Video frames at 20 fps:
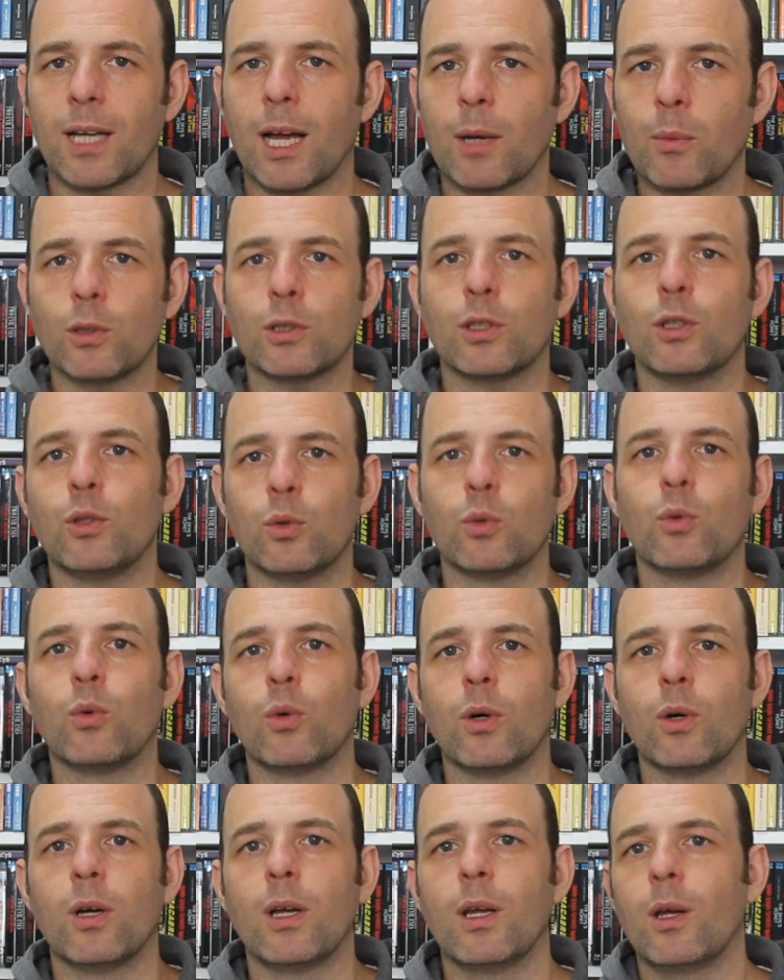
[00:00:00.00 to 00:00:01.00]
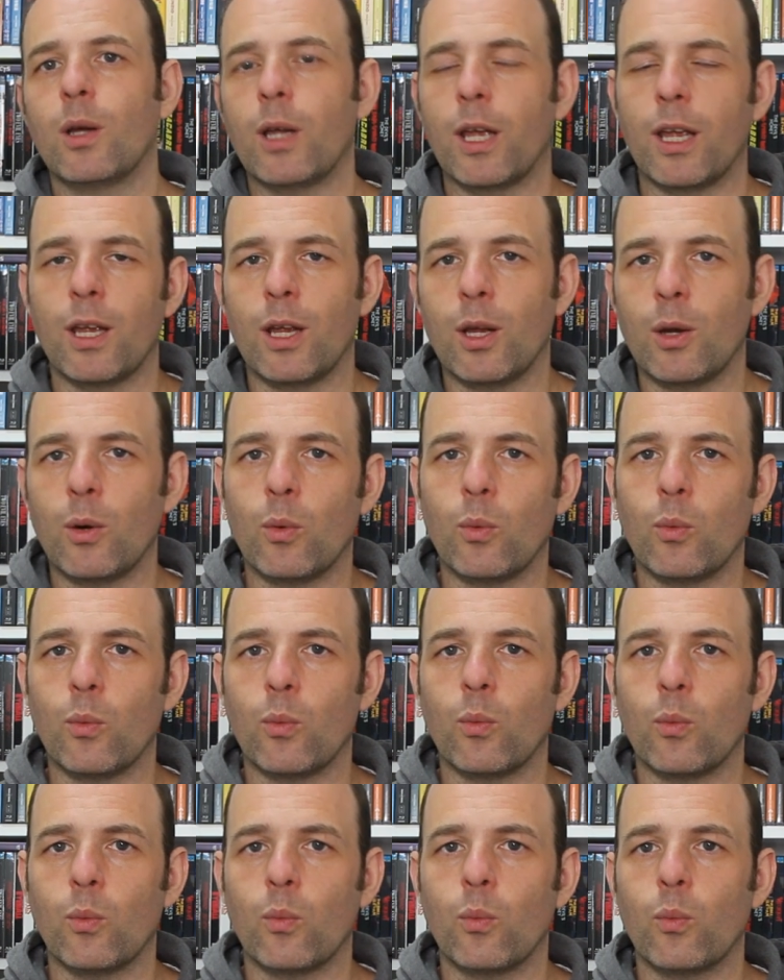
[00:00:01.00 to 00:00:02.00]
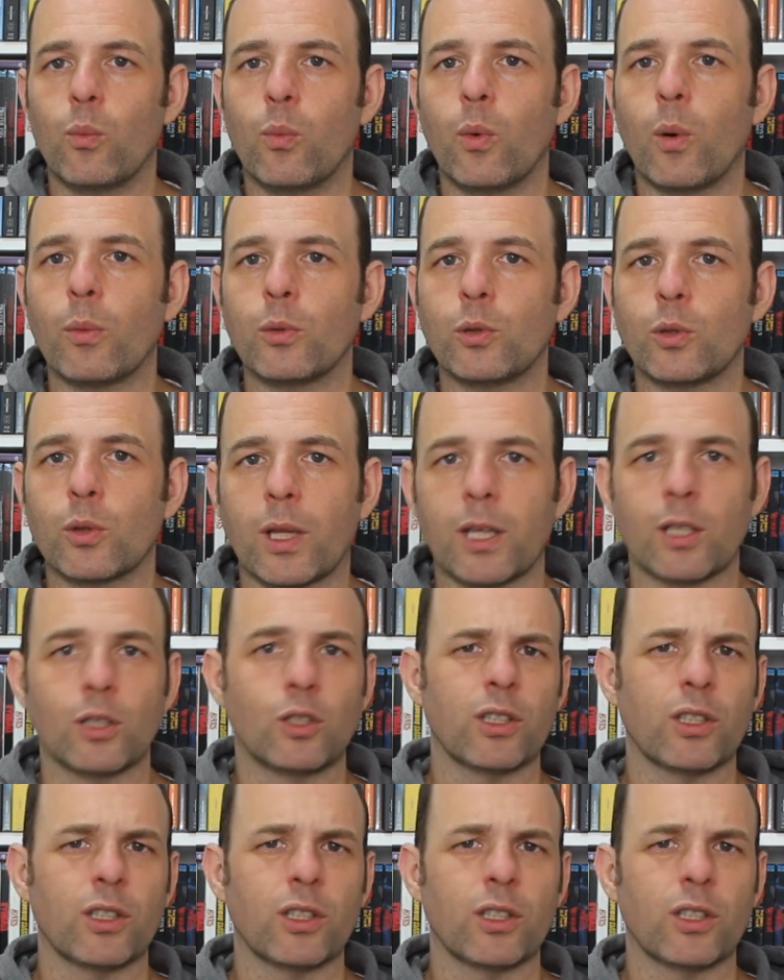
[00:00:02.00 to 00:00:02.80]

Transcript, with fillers: I want to know uh, what would you like?